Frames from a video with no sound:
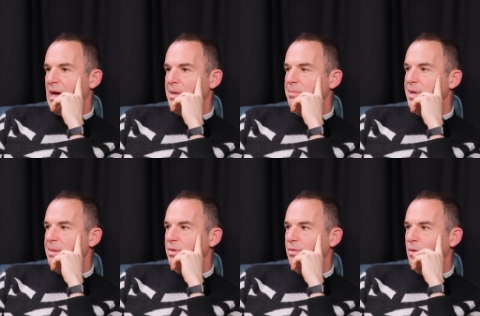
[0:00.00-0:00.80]
I mean,
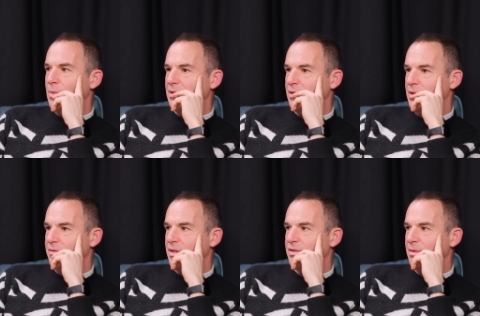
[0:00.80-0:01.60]
people who went to
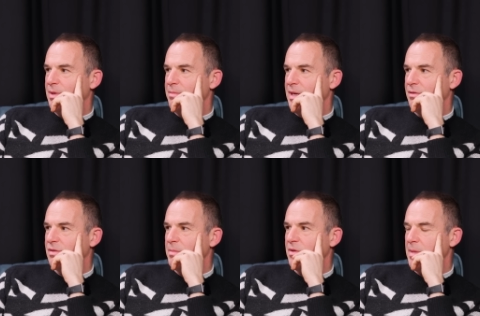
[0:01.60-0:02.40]
university with me,
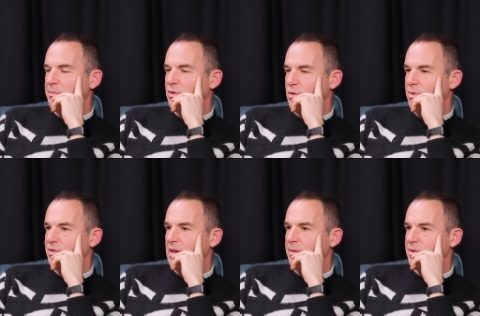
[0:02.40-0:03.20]
some of them I'm sure
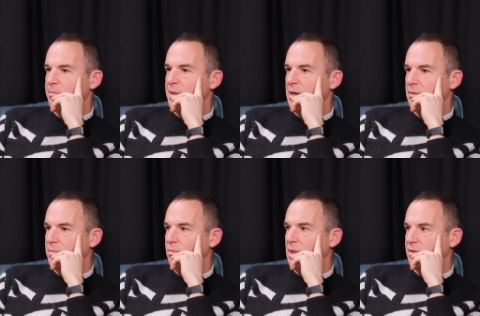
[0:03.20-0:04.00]
will say I was
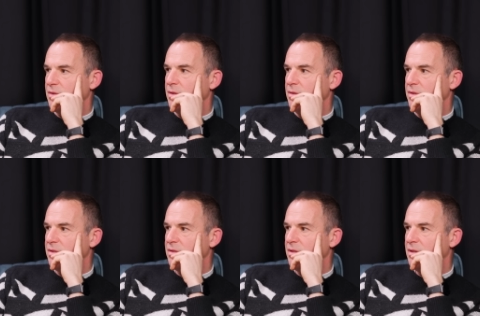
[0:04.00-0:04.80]
unbearable while I was at
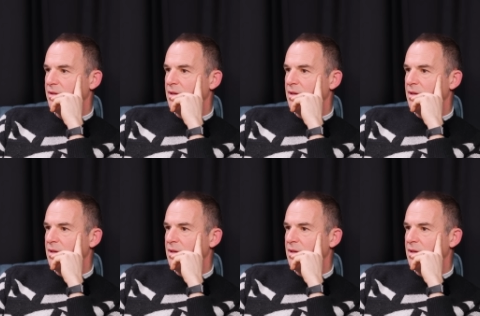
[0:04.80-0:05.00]
university.